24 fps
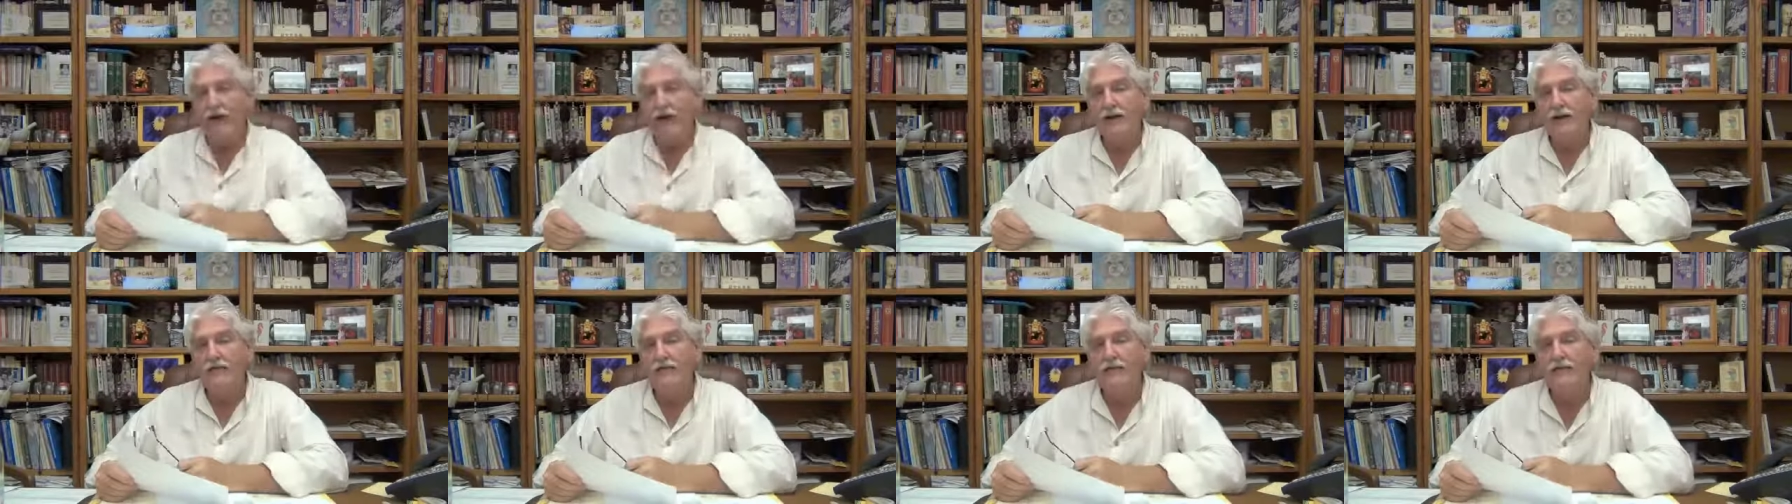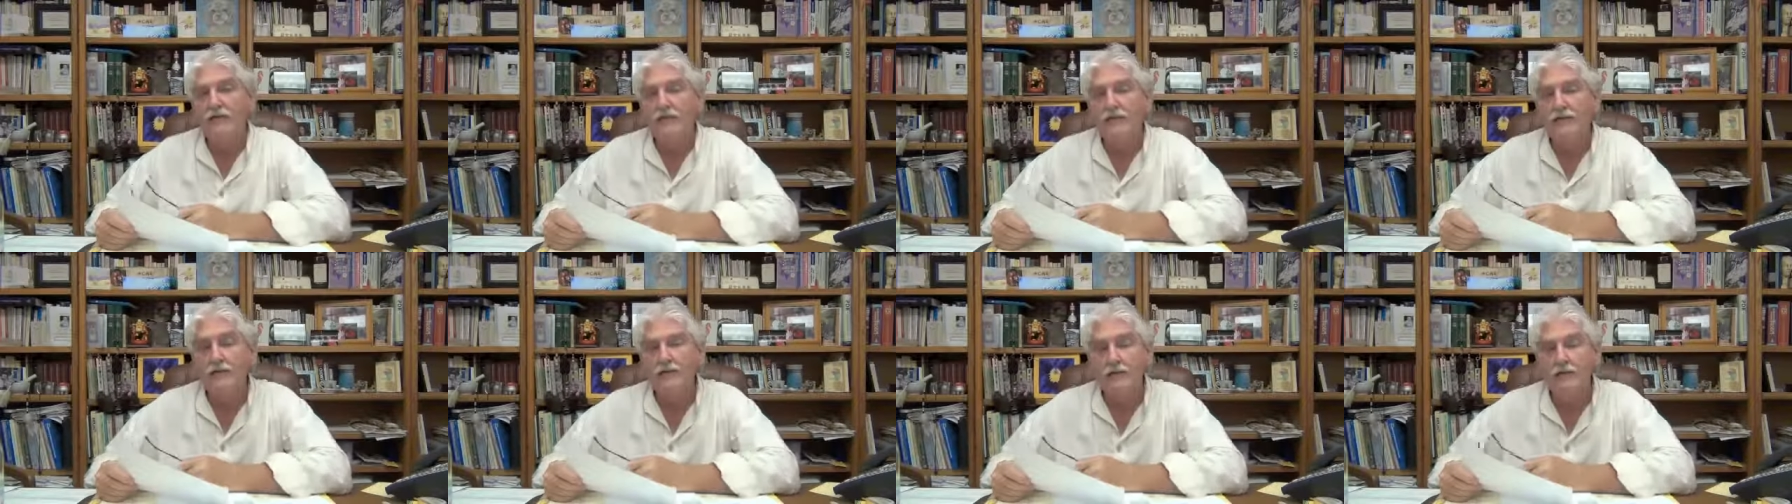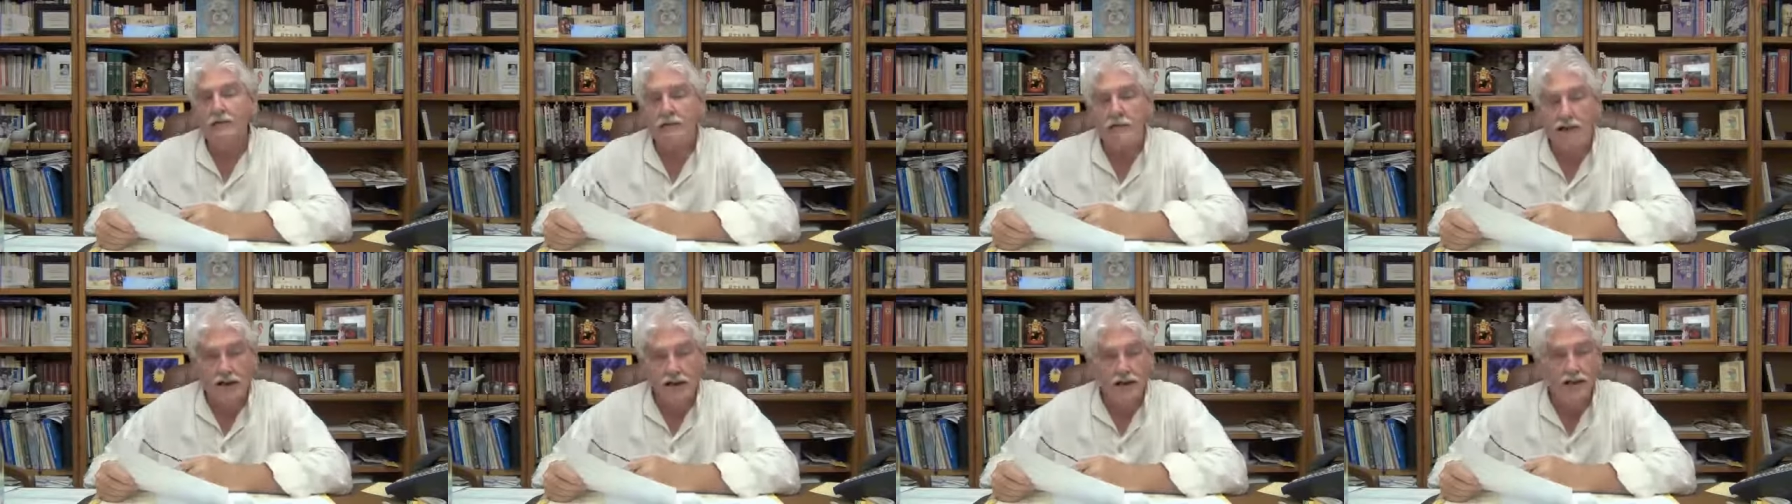that,
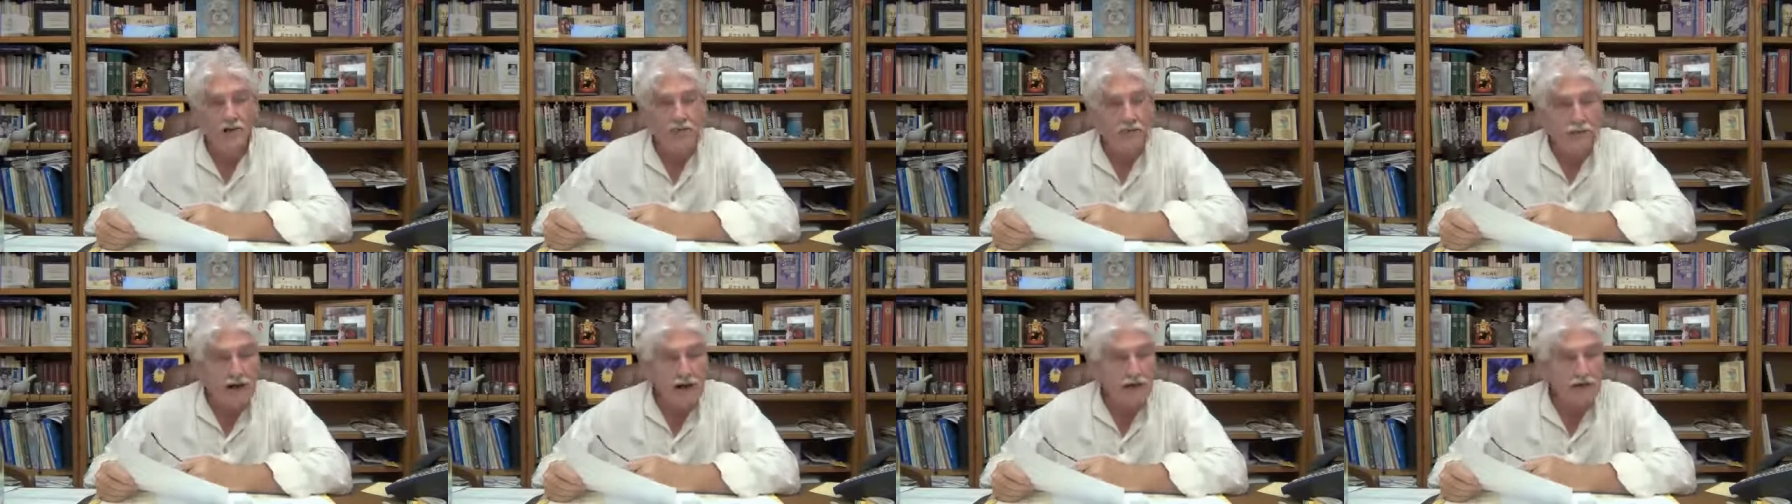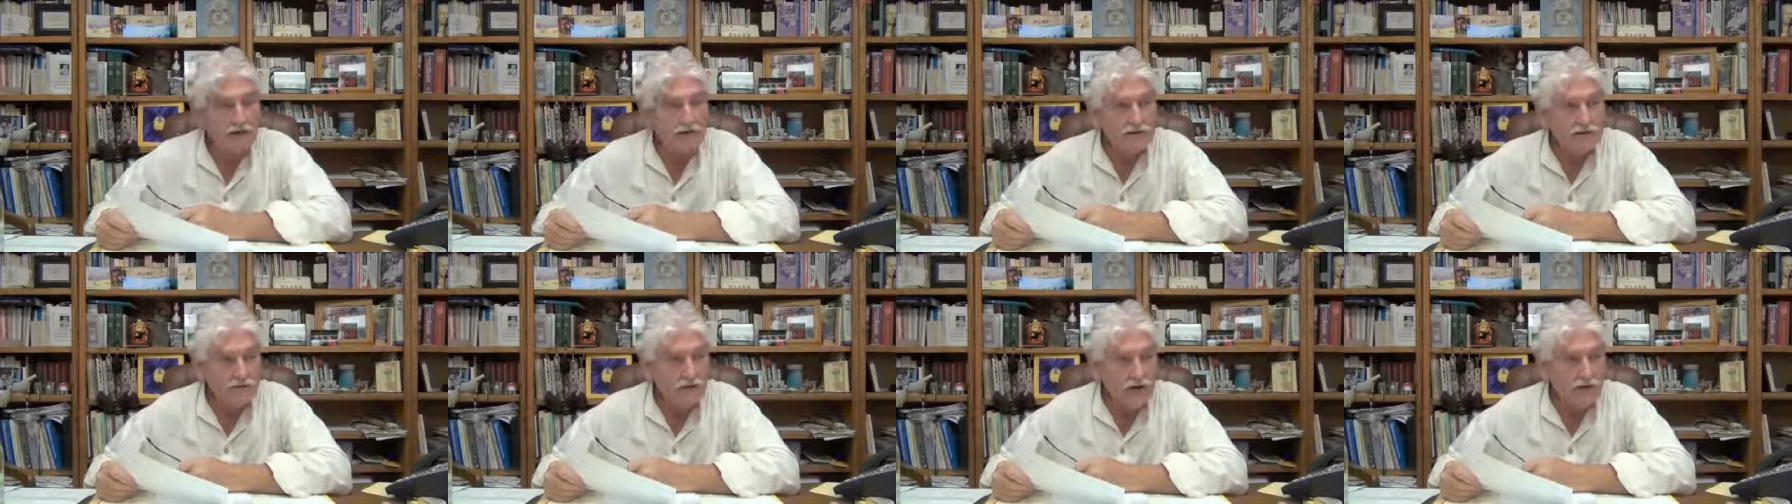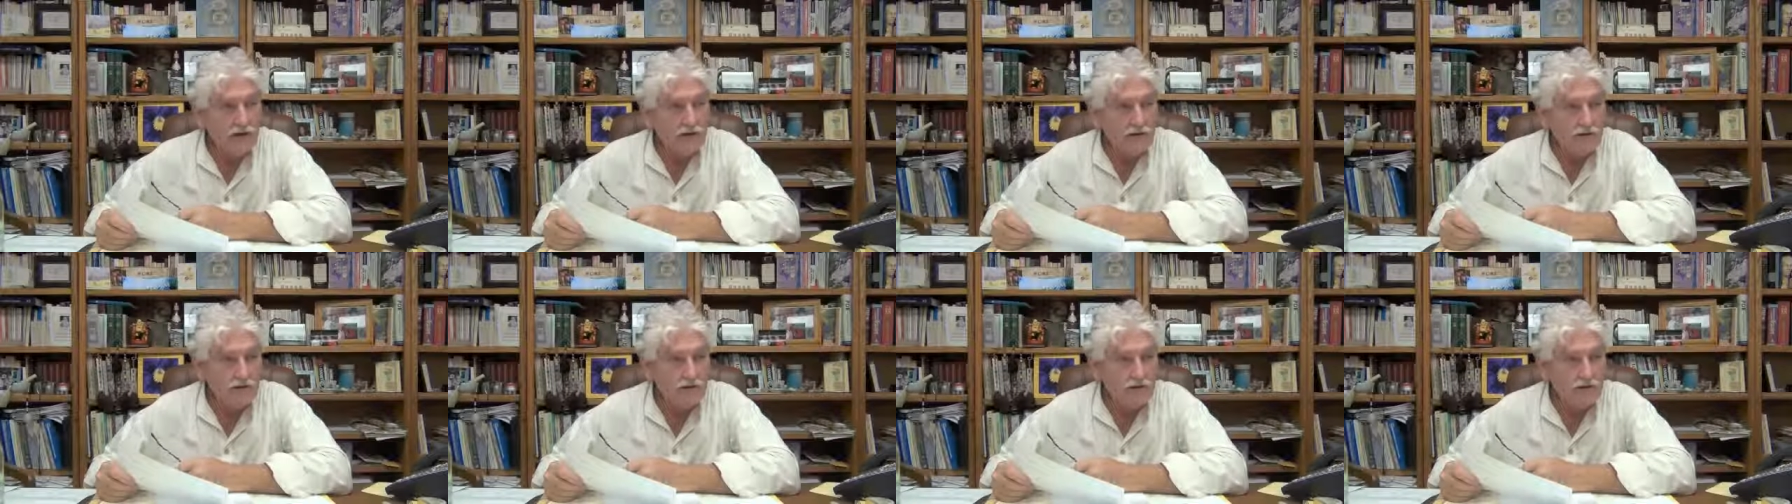and the man as
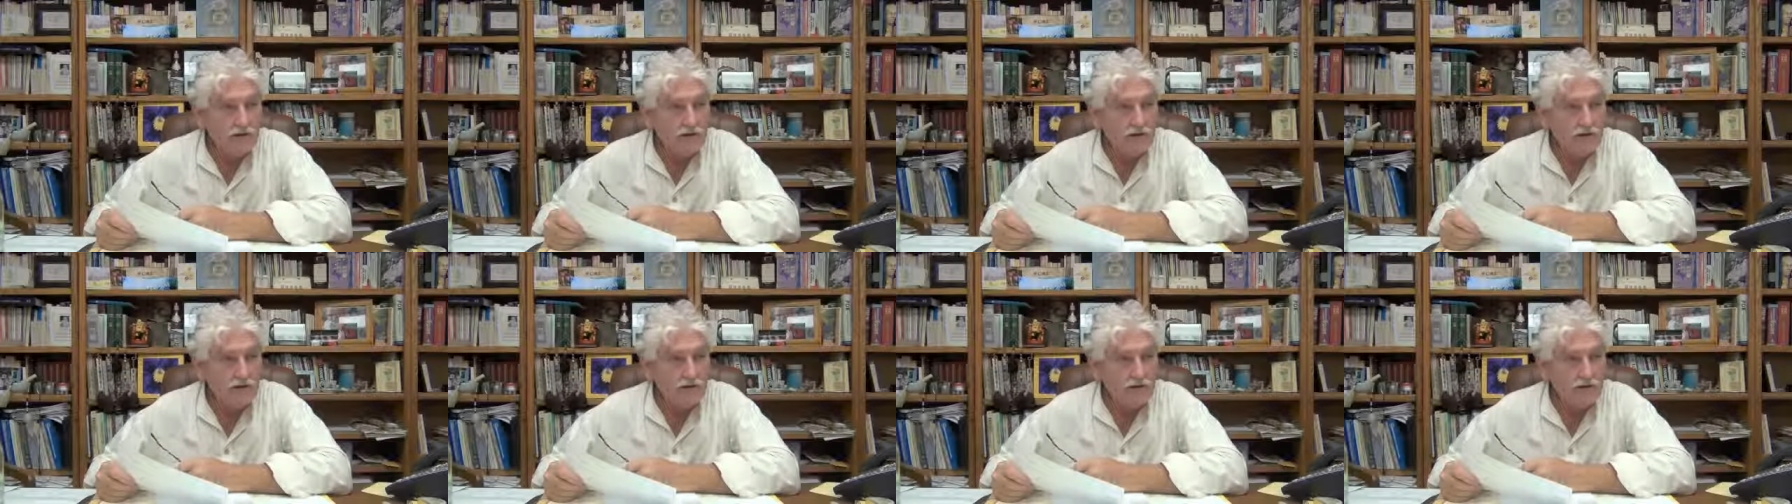well.